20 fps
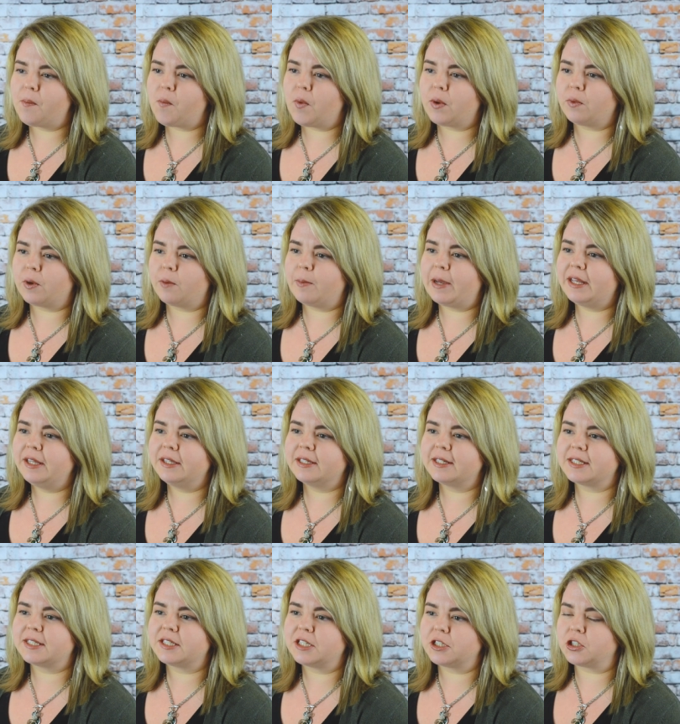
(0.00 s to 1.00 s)
When we were making the
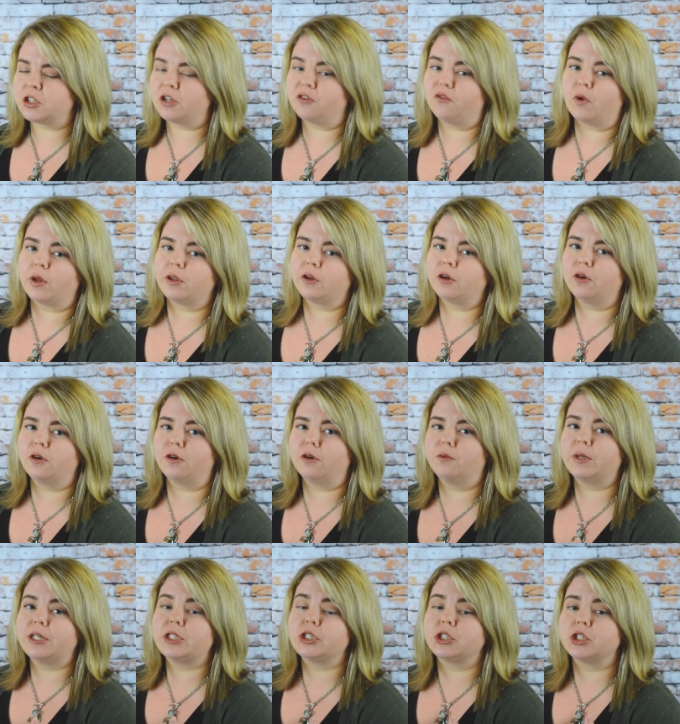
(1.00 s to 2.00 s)
decision of whether
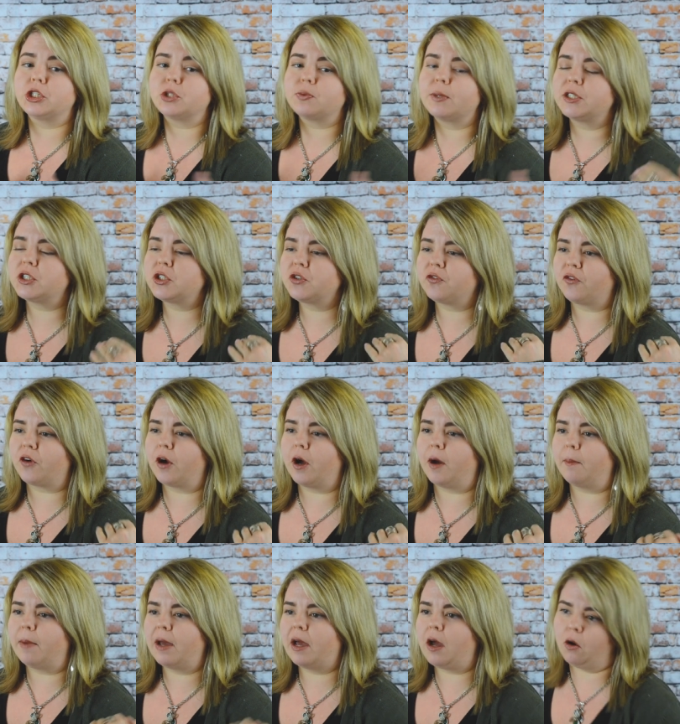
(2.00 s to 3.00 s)
we should switch
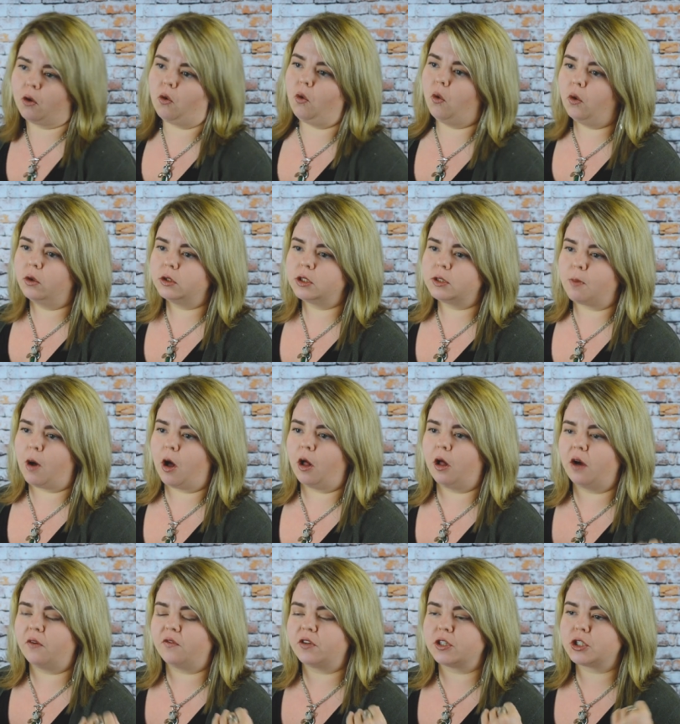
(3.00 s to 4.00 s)
from our old small
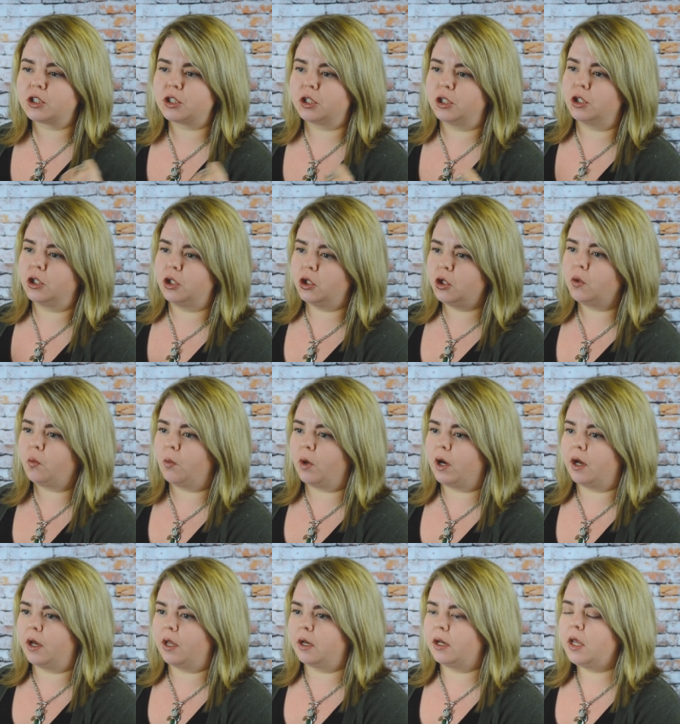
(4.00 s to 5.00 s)
office to the new
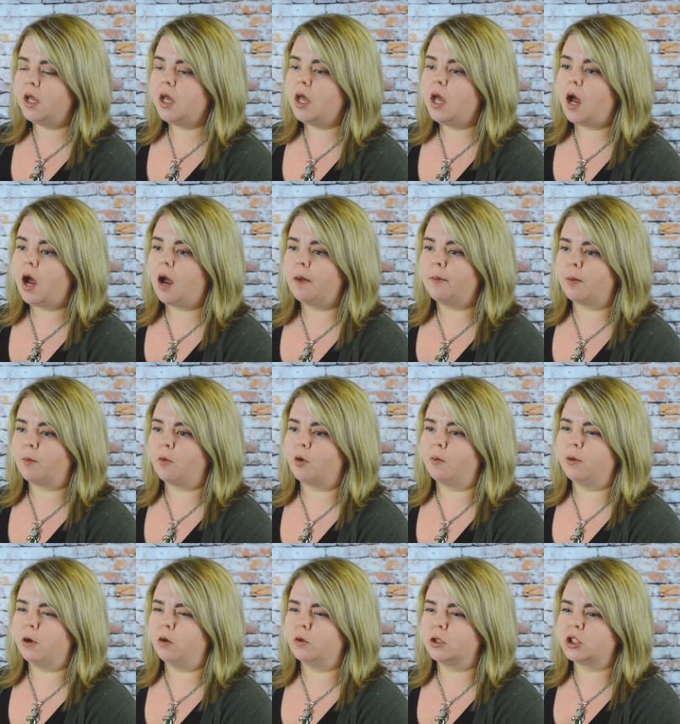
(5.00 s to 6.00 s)
one, I remember
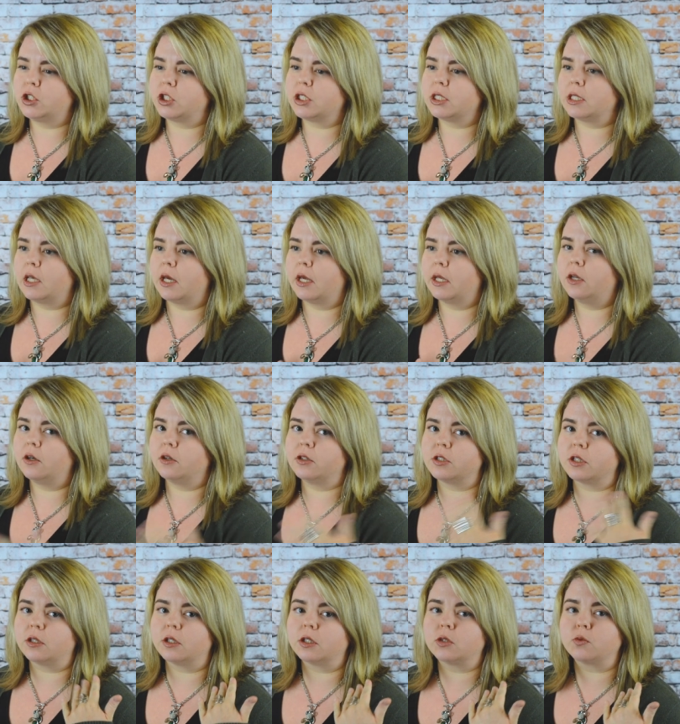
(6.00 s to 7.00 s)
Bill was just like, here's
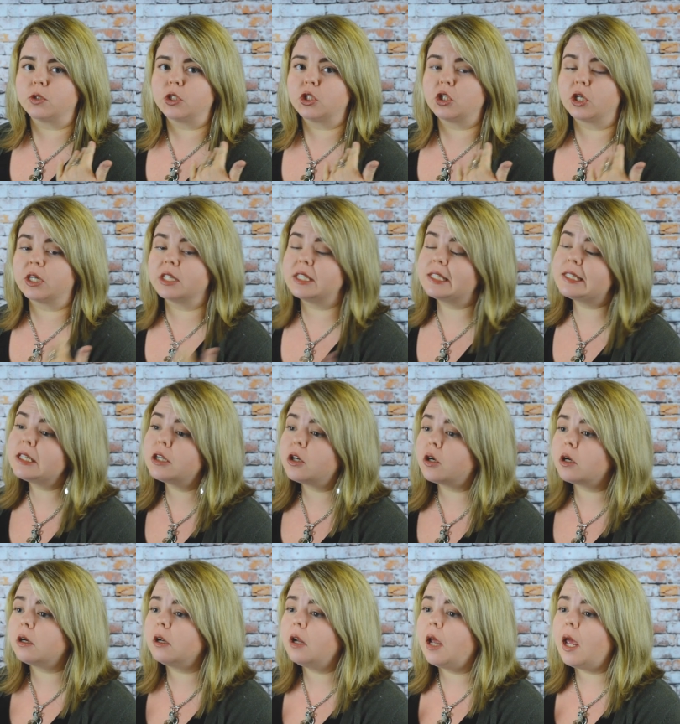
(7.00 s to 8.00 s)
the things we should
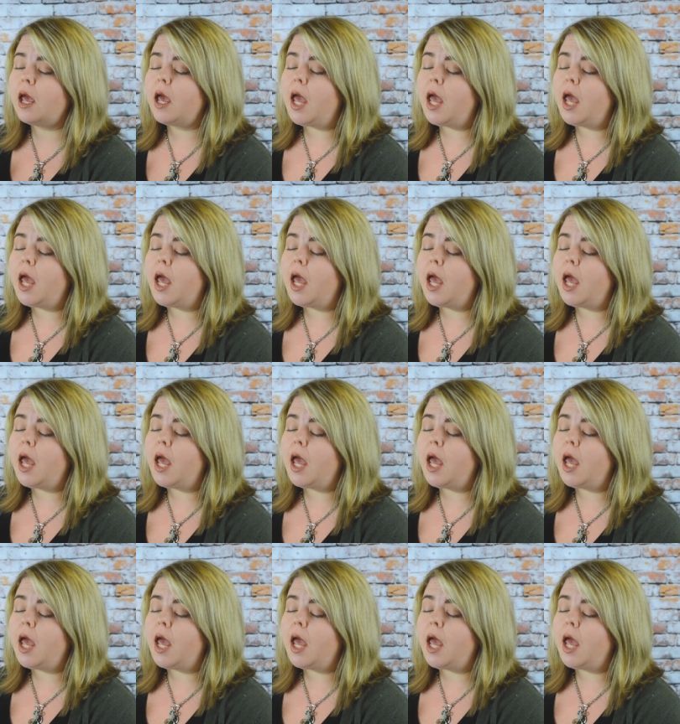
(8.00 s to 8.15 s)
consider.